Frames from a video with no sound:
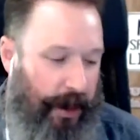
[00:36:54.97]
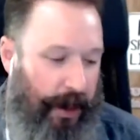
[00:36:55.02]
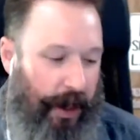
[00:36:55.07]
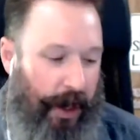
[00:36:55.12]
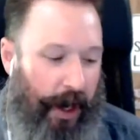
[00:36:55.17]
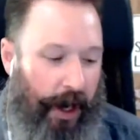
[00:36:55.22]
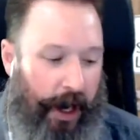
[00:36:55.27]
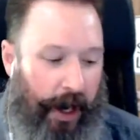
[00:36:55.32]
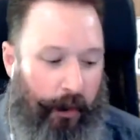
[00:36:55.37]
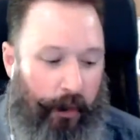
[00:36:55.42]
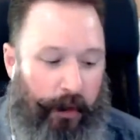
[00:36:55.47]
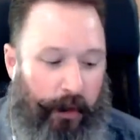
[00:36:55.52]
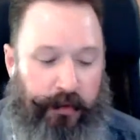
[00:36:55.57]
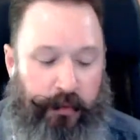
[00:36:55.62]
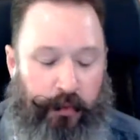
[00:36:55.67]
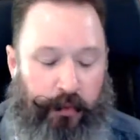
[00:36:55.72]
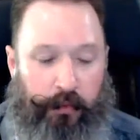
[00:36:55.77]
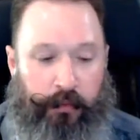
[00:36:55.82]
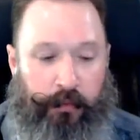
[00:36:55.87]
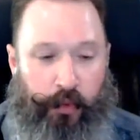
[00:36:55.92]
I
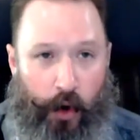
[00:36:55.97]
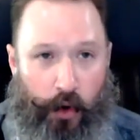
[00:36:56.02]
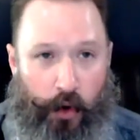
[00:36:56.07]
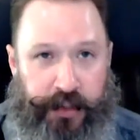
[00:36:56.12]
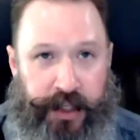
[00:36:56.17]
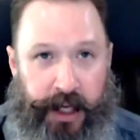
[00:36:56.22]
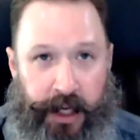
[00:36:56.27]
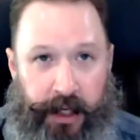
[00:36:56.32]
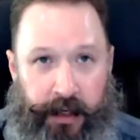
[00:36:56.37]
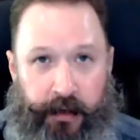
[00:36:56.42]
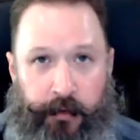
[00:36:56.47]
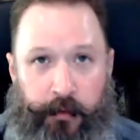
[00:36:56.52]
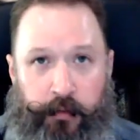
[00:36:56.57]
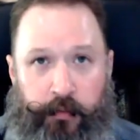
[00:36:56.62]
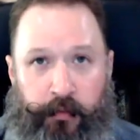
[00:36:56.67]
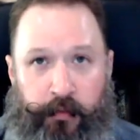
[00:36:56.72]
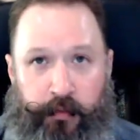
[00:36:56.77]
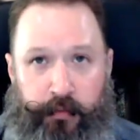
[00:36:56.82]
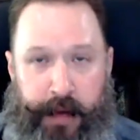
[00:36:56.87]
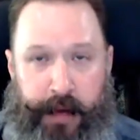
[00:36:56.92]
would rotate
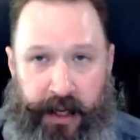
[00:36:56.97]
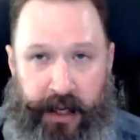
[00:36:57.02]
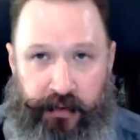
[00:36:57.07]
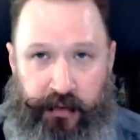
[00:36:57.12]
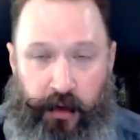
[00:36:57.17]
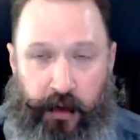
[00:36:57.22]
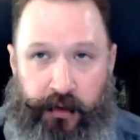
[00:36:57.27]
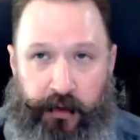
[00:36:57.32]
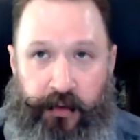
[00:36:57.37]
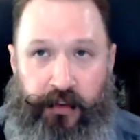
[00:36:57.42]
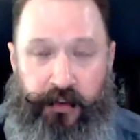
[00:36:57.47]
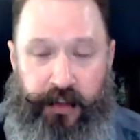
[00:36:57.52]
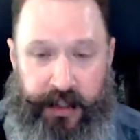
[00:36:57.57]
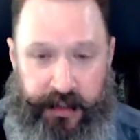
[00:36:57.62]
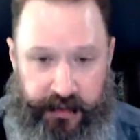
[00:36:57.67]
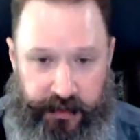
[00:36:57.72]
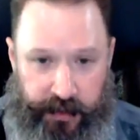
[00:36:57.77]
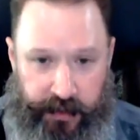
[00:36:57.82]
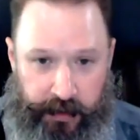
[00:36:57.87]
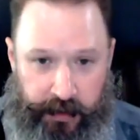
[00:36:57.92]
based on
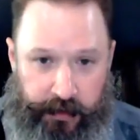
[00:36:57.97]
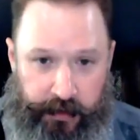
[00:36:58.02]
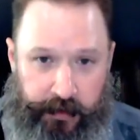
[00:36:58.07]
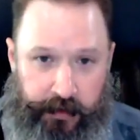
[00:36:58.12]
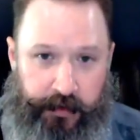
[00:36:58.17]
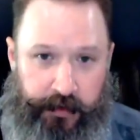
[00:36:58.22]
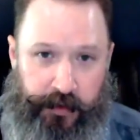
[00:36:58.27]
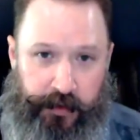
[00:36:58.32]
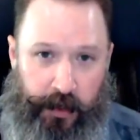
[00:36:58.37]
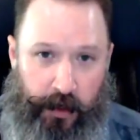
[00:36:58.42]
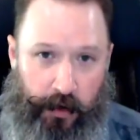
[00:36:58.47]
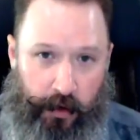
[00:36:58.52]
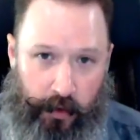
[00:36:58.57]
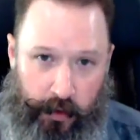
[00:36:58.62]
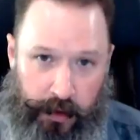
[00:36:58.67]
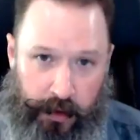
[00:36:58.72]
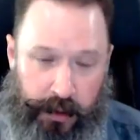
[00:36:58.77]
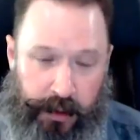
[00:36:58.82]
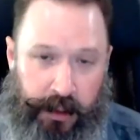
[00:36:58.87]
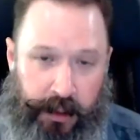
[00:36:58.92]
season.
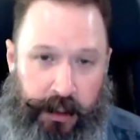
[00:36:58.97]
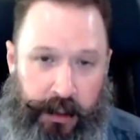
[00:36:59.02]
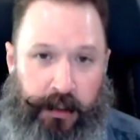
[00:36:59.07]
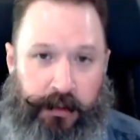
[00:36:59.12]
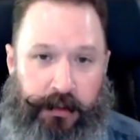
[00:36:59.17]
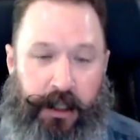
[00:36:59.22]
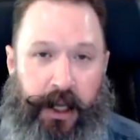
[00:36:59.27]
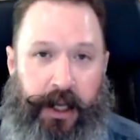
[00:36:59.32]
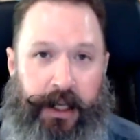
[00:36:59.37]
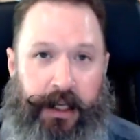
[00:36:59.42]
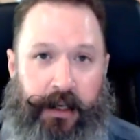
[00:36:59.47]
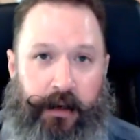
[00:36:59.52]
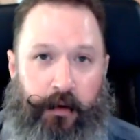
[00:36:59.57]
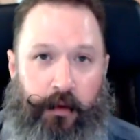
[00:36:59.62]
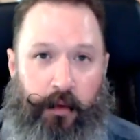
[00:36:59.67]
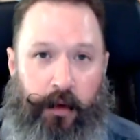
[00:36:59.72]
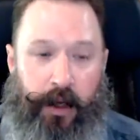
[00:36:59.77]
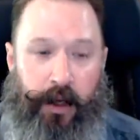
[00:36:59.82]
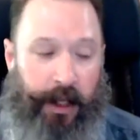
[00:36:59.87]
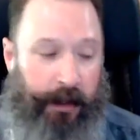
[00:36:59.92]
So, like,
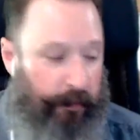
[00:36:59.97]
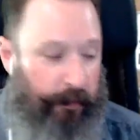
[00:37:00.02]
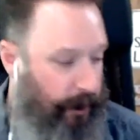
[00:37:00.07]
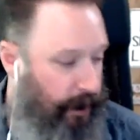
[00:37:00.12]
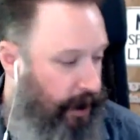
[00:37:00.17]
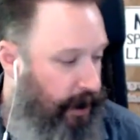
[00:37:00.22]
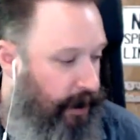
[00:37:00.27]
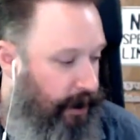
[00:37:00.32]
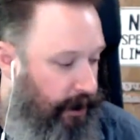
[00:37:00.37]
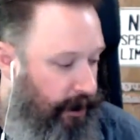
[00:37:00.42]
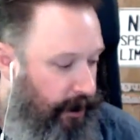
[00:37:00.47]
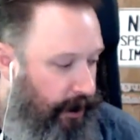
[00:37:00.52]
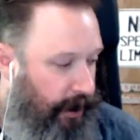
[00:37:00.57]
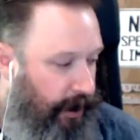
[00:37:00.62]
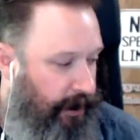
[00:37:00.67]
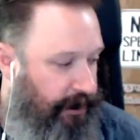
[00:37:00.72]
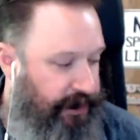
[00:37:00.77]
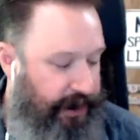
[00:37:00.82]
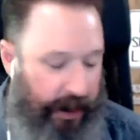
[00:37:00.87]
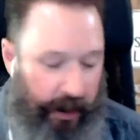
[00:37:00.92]
and
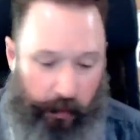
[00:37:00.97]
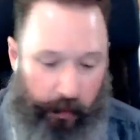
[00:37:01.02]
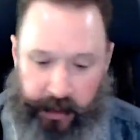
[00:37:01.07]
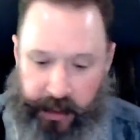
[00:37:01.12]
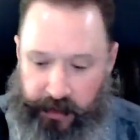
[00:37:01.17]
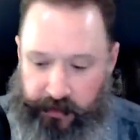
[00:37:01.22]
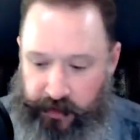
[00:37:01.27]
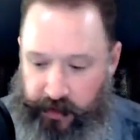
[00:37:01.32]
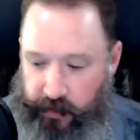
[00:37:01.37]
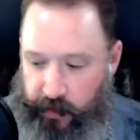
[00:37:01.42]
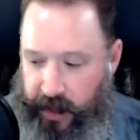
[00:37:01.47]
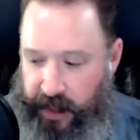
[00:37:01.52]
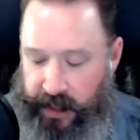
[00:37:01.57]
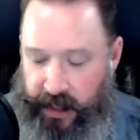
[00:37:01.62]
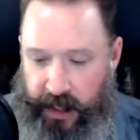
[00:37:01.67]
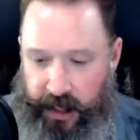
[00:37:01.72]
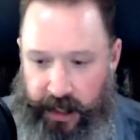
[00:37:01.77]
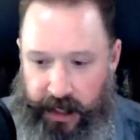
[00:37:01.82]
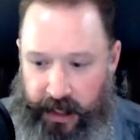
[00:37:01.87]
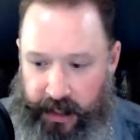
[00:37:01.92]
Tailwind has a great
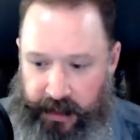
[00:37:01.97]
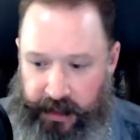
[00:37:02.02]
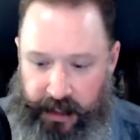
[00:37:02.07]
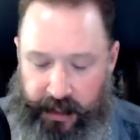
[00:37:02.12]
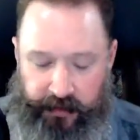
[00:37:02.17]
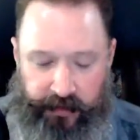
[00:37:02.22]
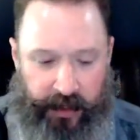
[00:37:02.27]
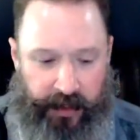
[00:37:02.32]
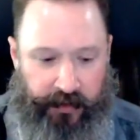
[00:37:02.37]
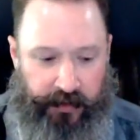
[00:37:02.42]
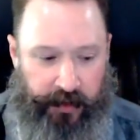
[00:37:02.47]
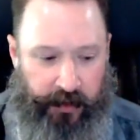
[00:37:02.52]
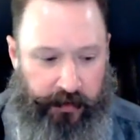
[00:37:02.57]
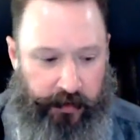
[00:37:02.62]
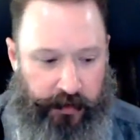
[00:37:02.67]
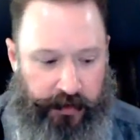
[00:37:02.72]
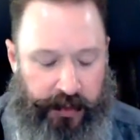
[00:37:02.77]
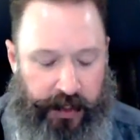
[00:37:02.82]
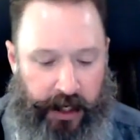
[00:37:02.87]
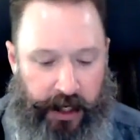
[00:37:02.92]
guide. I think it's actually on
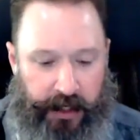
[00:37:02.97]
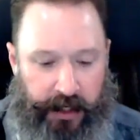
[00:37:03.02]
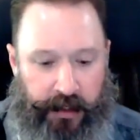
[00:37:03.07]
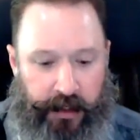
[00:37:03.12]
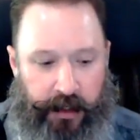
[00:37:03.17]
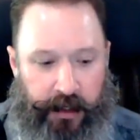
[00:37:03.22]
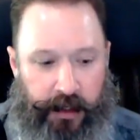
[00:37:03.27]
their site.